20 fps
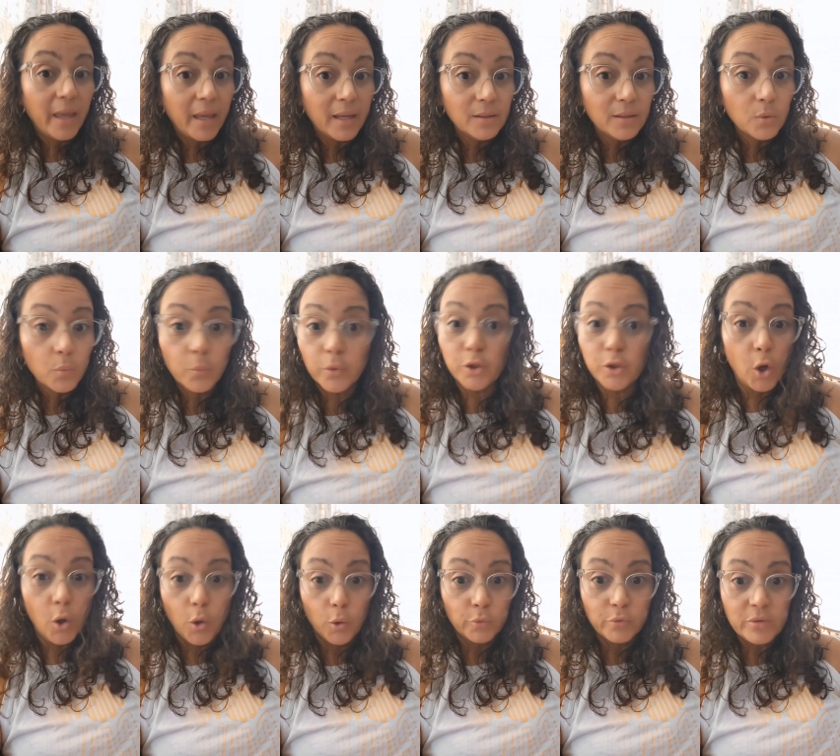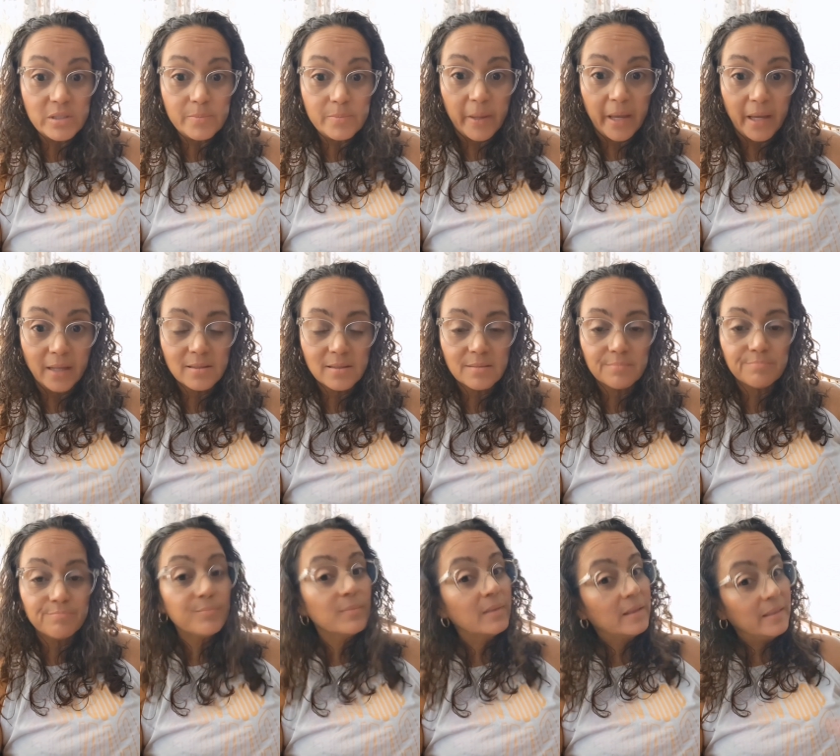And with all respect,
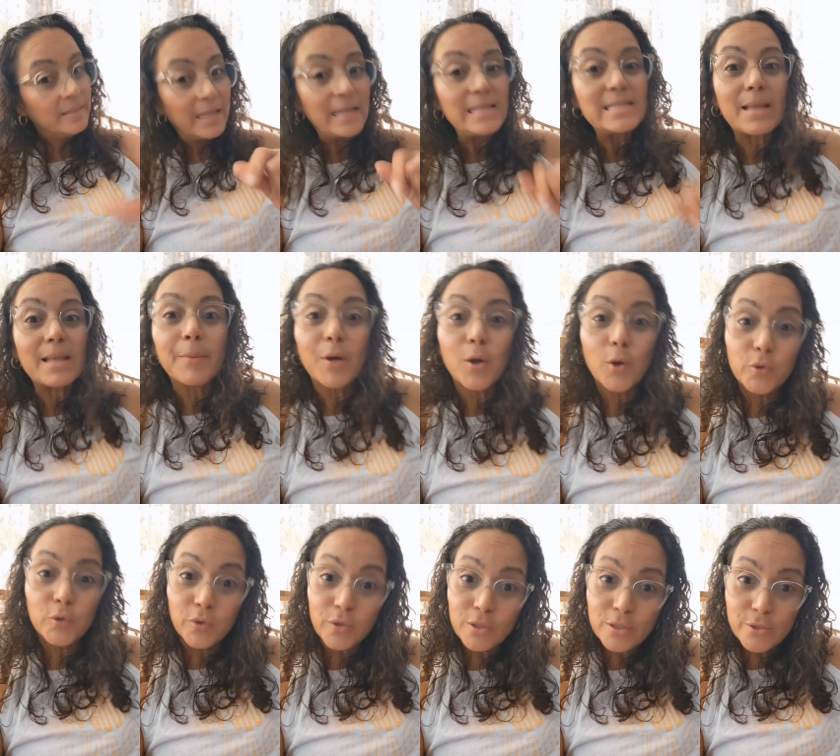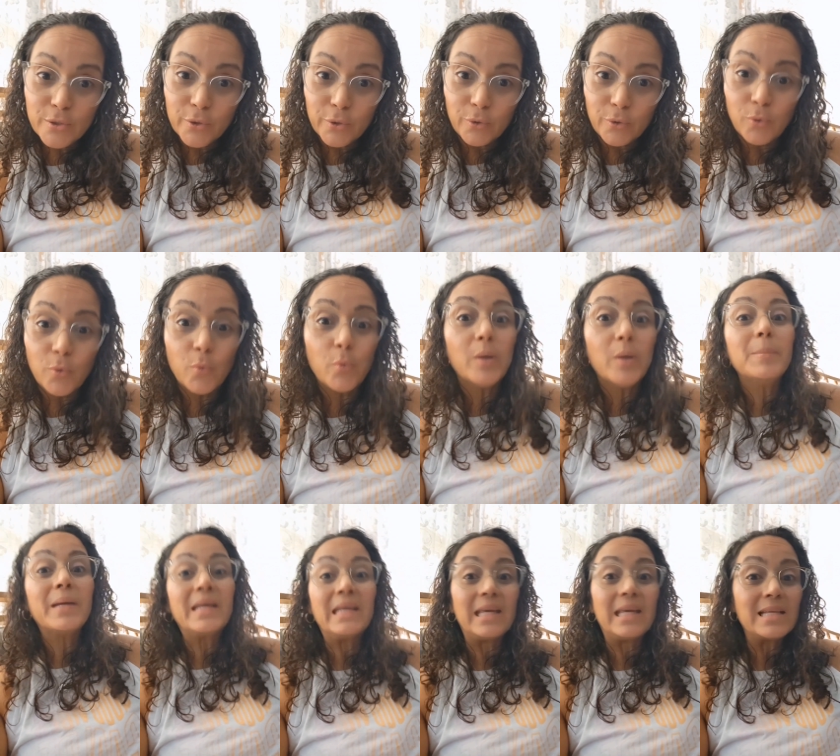next time I go to the zoo
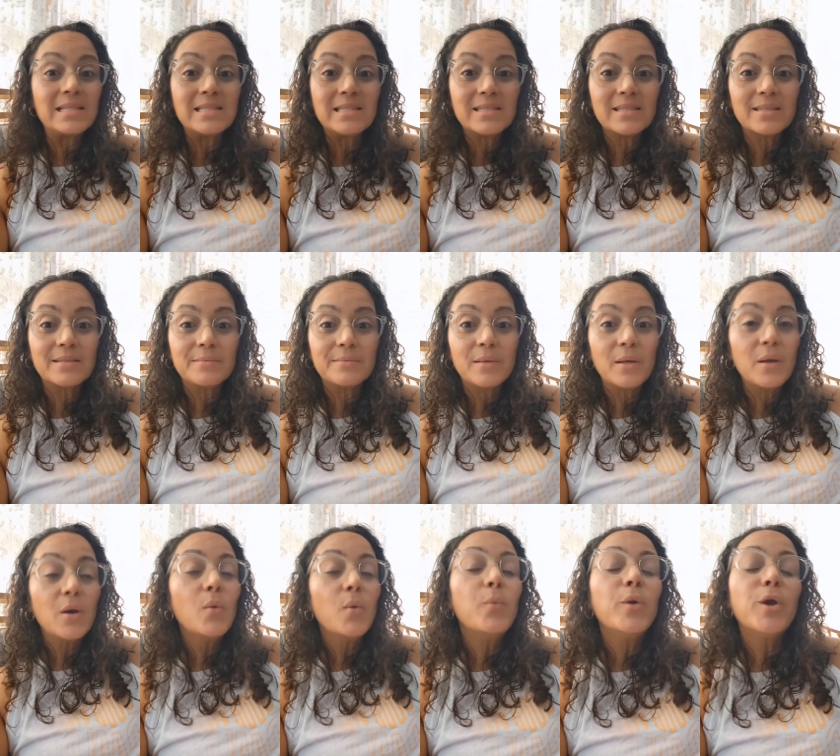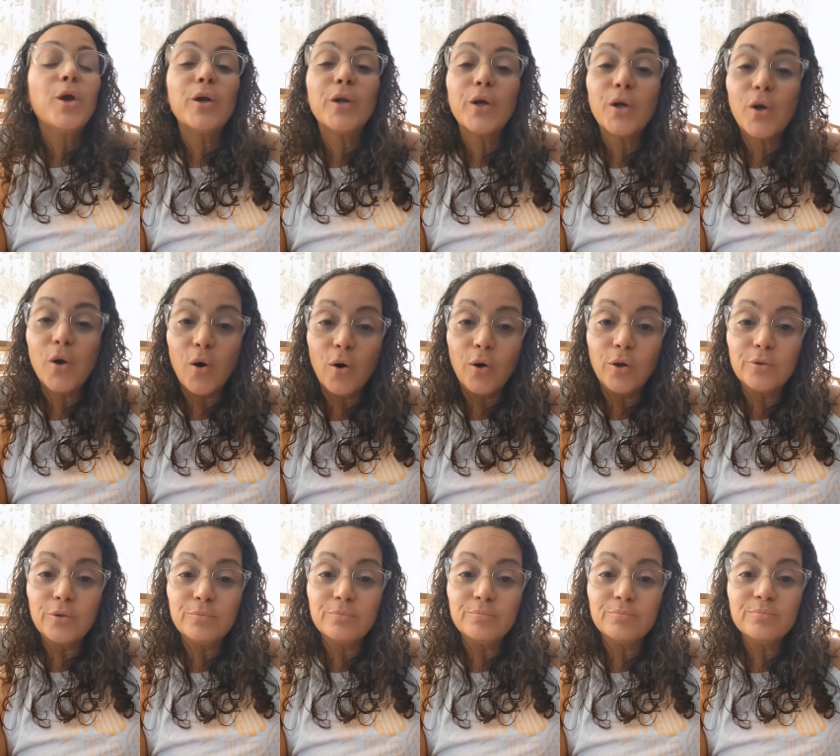with my kids, we're gonna
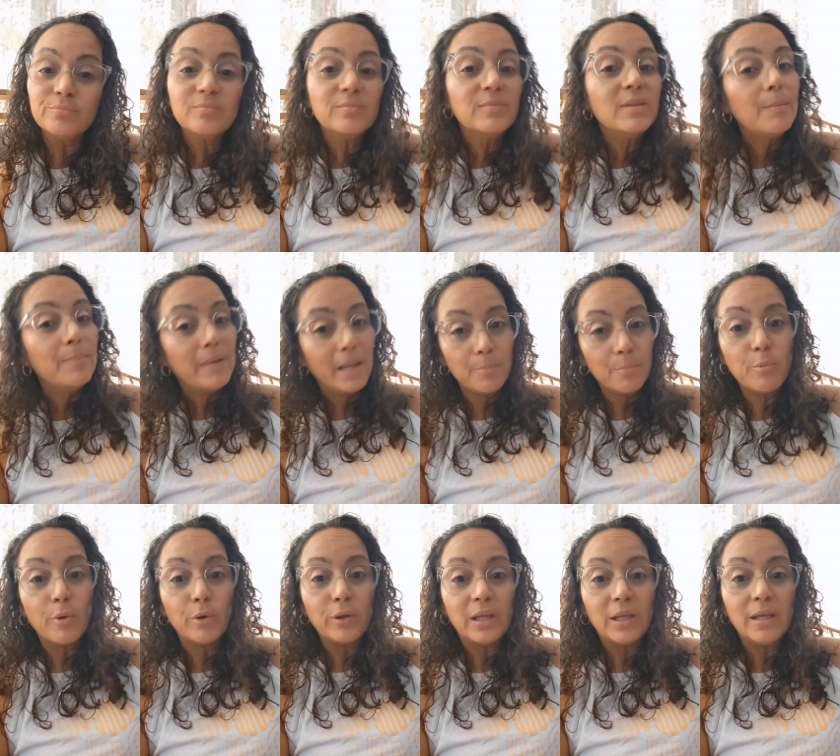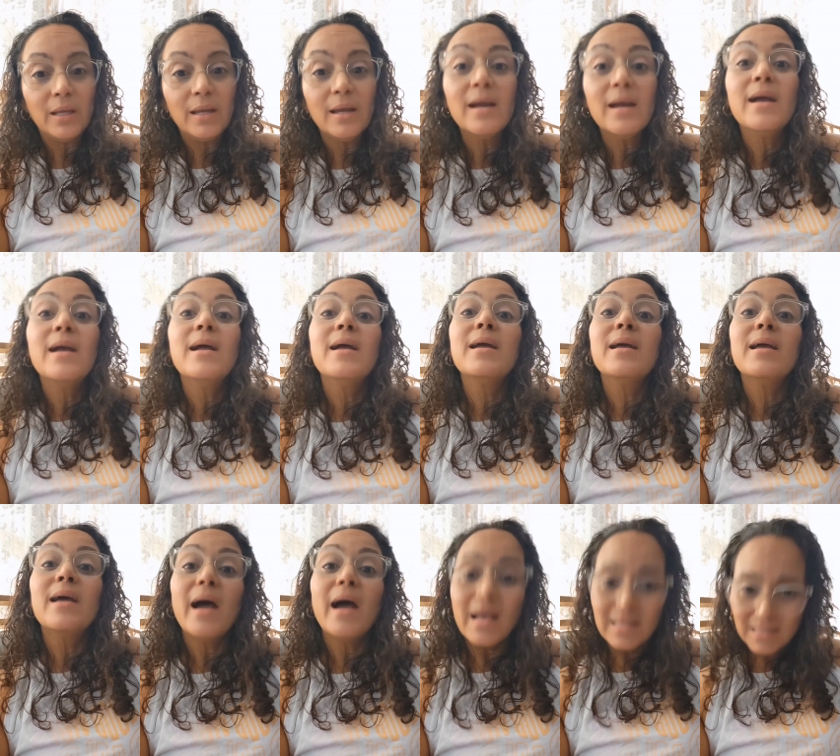call the black monkey
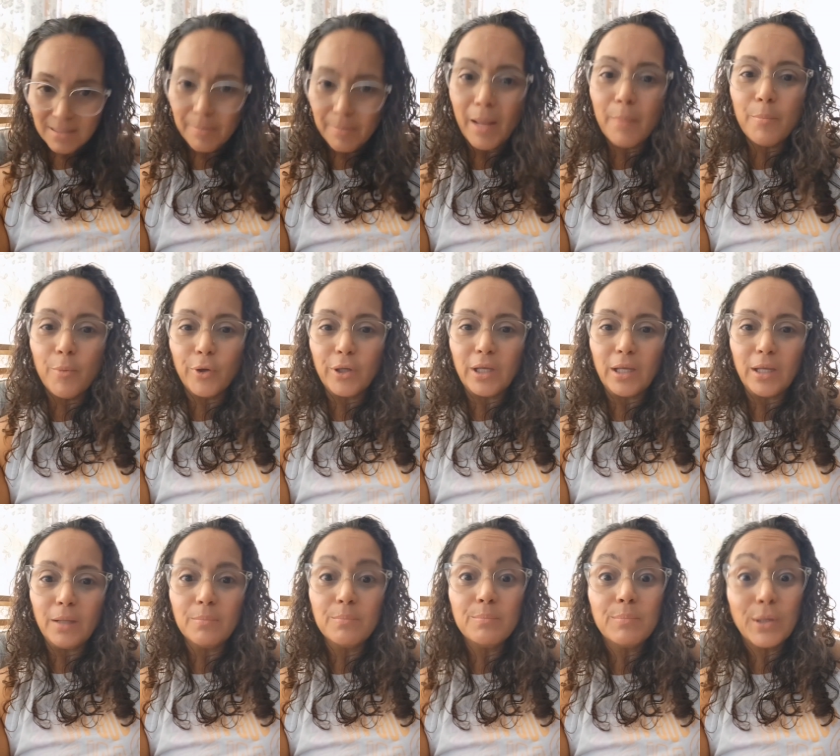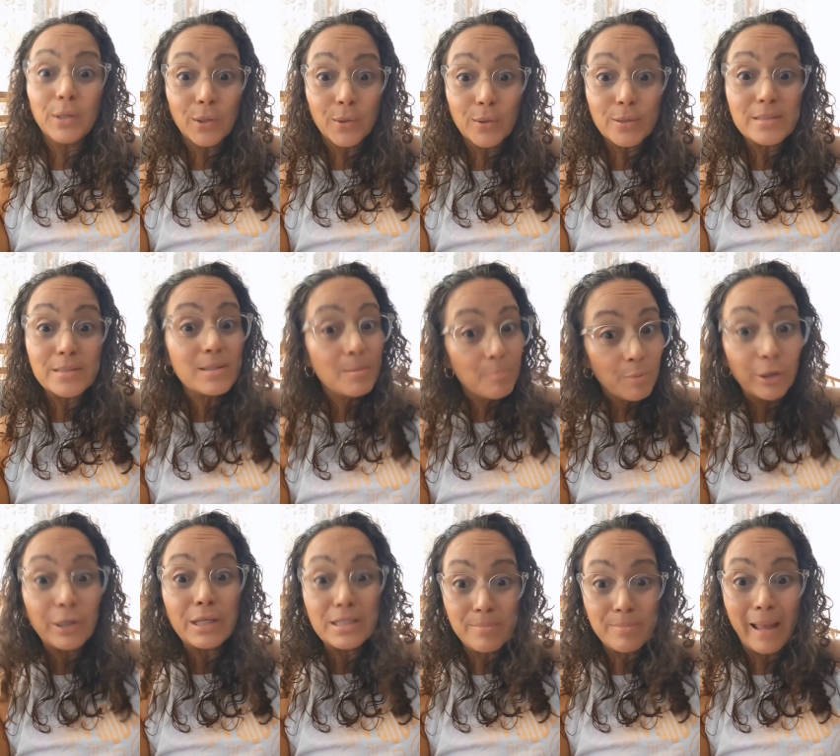as a black monkey because the
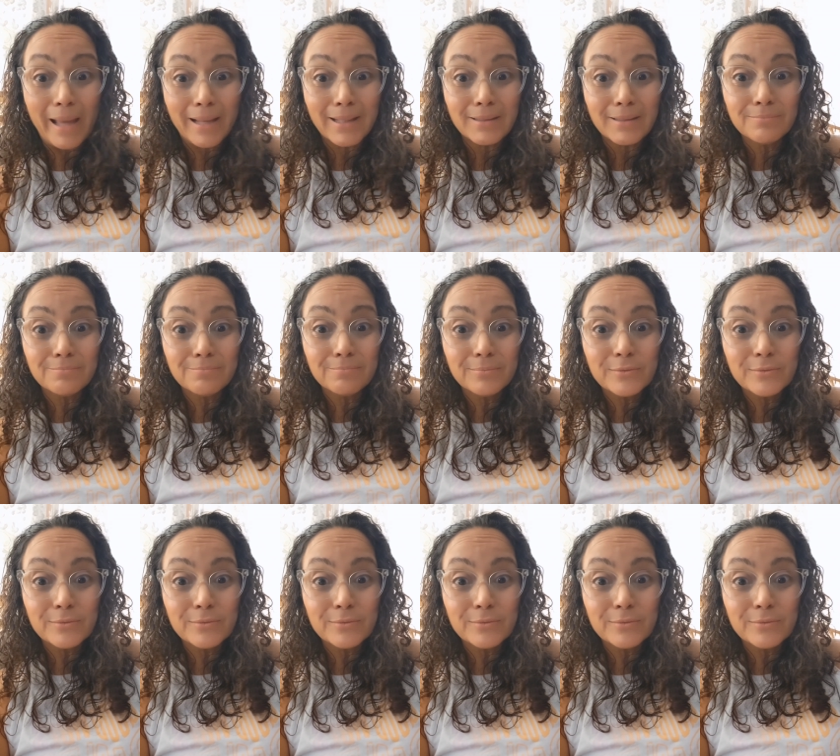monkey is black.